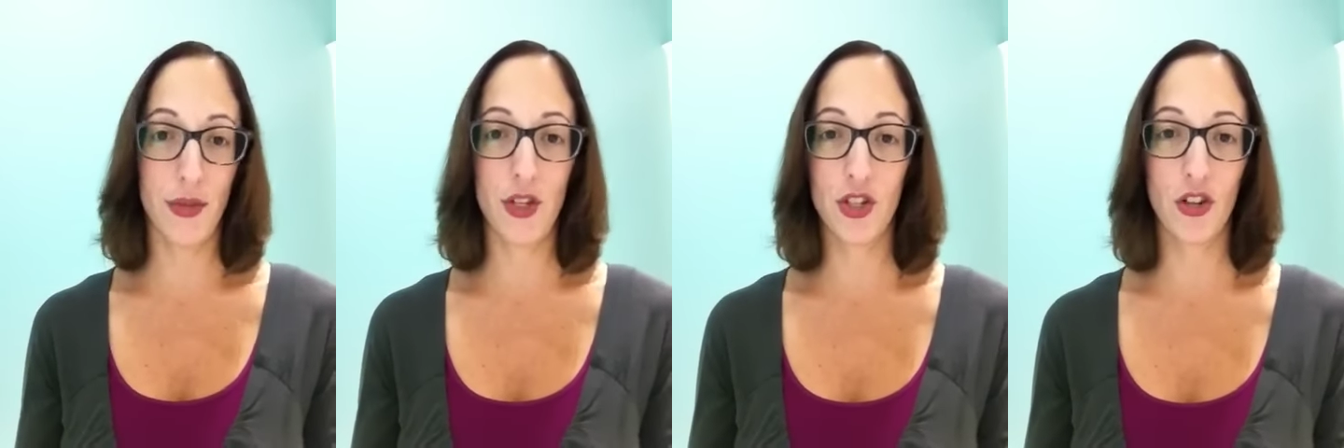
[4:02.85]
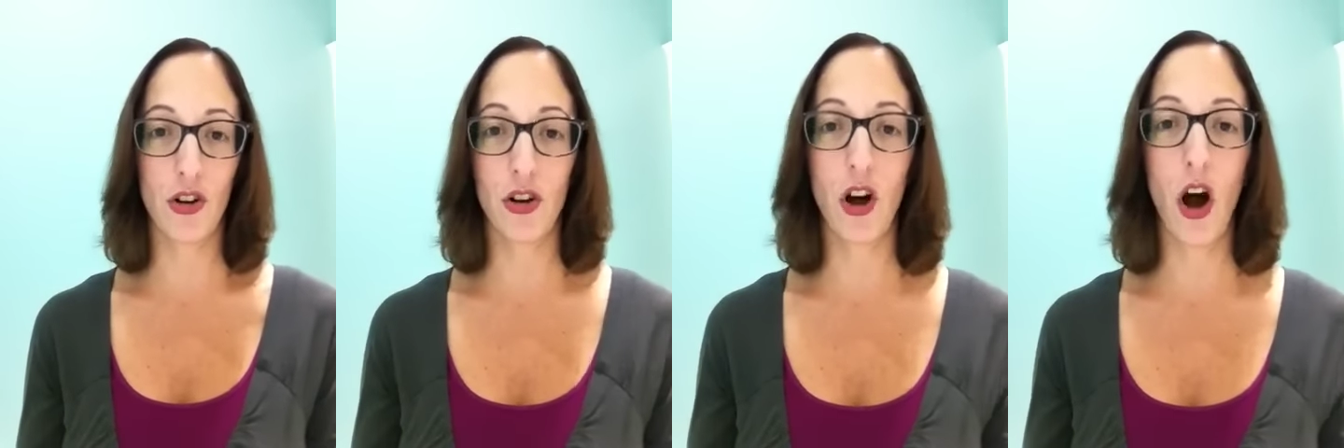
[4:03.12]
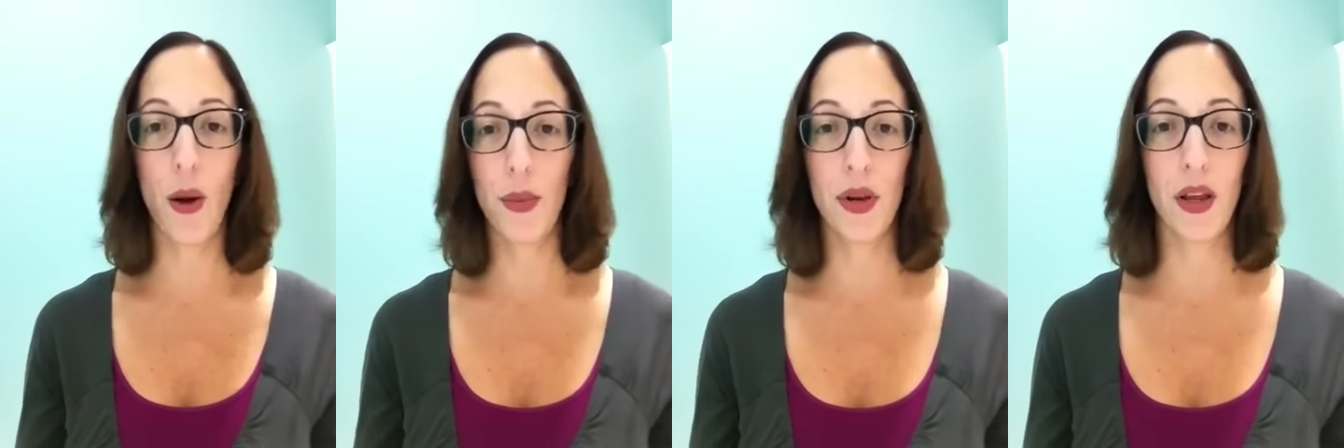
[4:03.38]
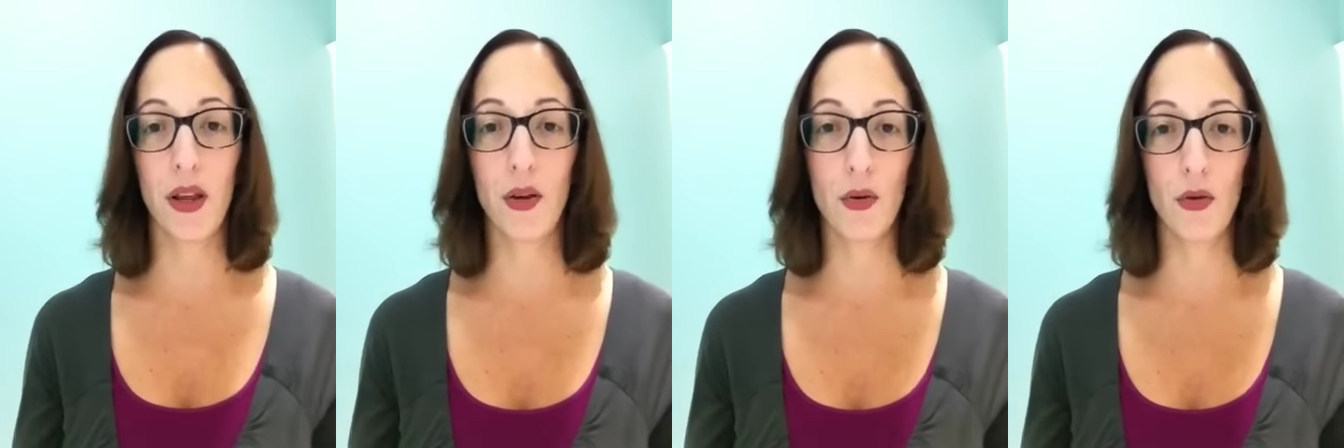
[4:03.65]
musical
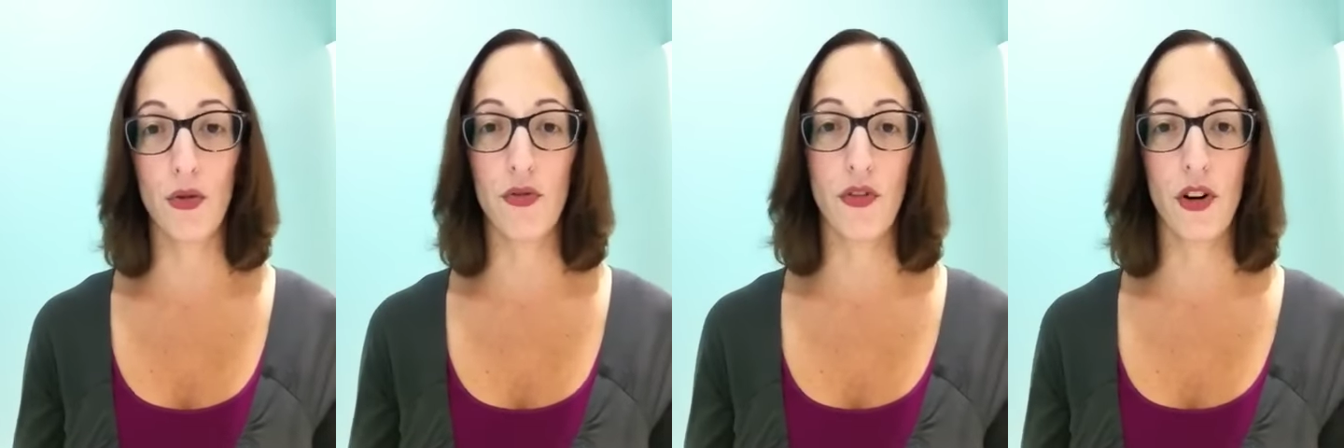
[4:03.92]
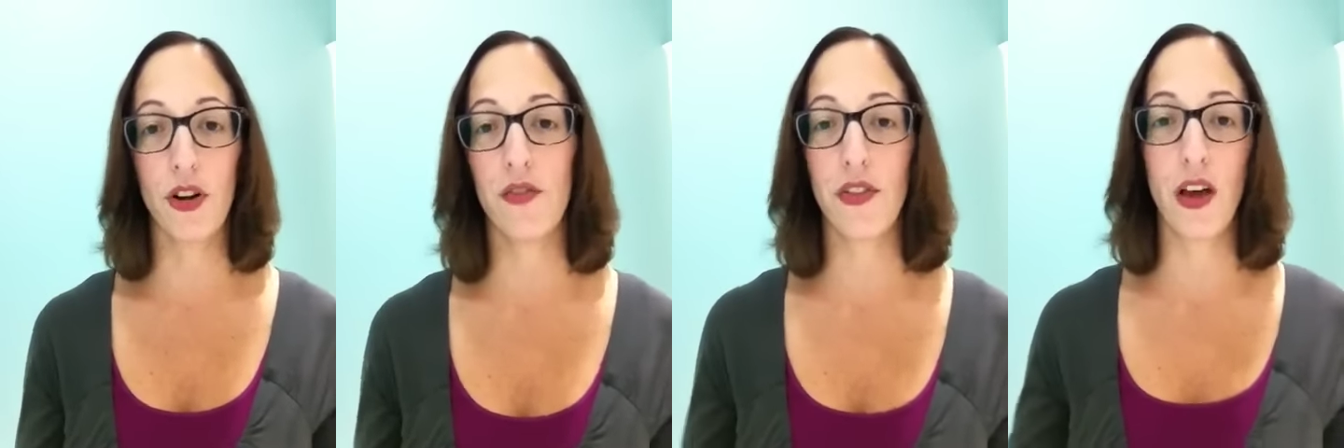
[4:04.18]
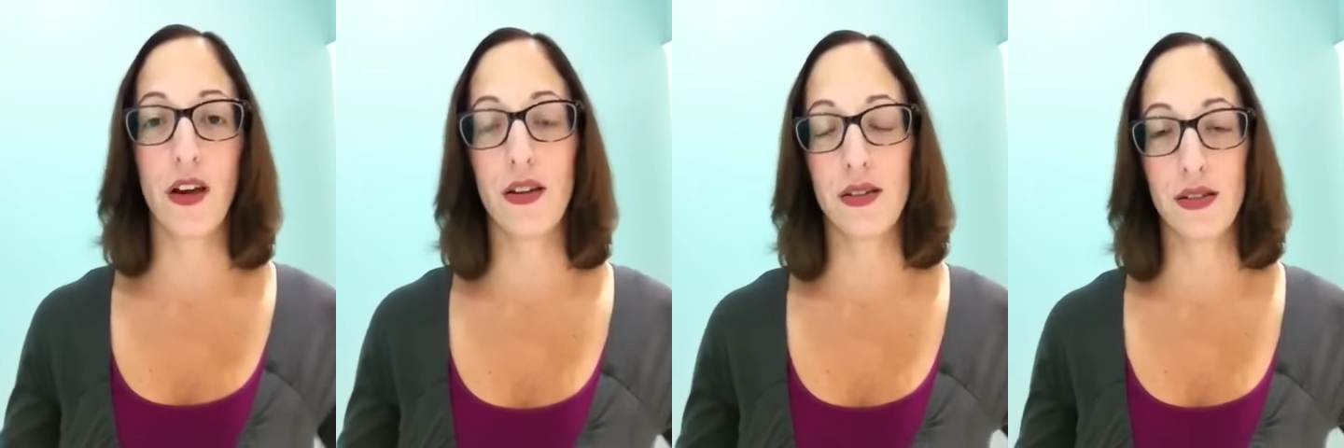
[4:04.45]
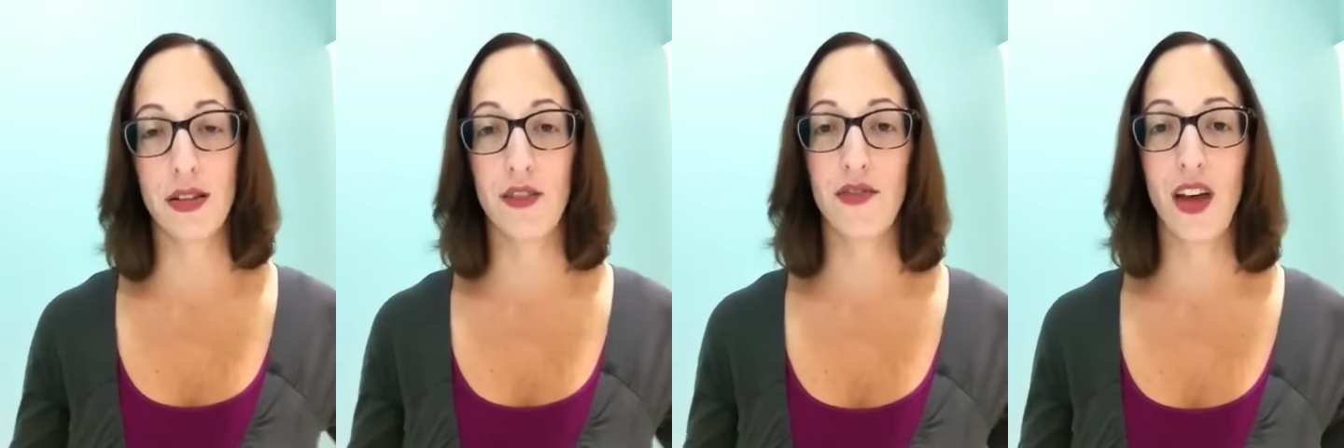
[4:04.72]
comedy oeuvre,
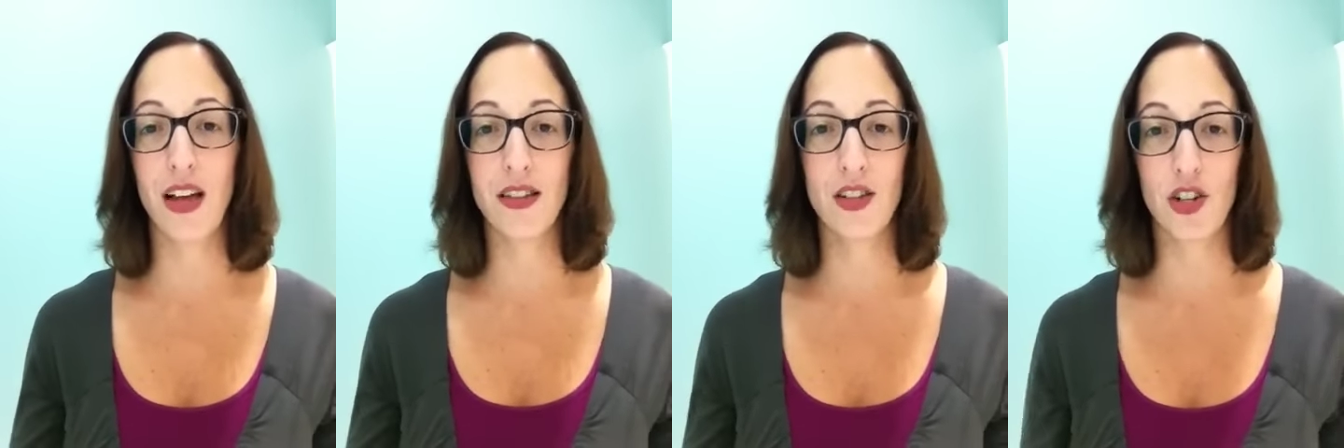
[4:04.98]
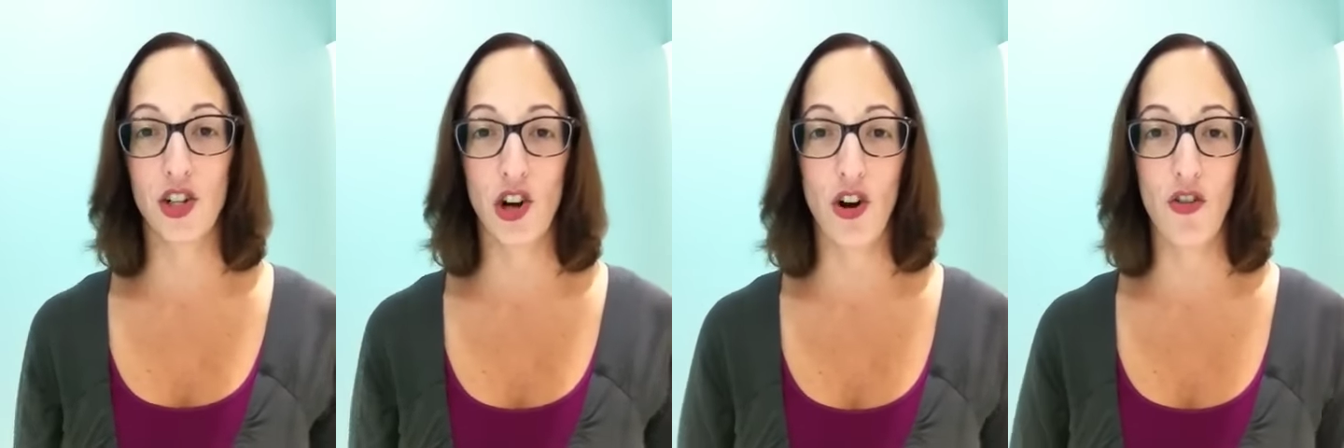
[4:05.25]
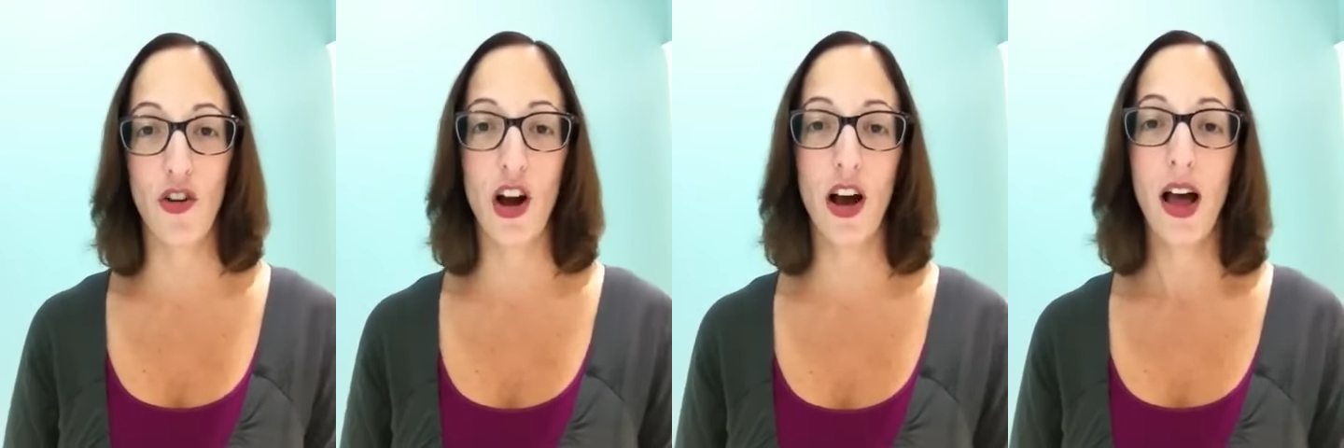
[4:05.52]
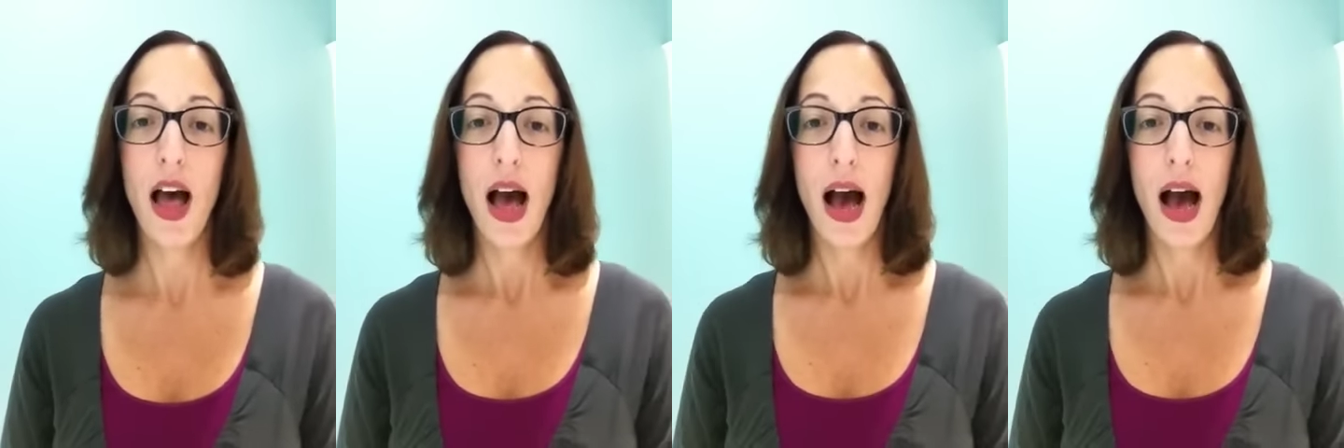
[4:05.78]
if that's a genre.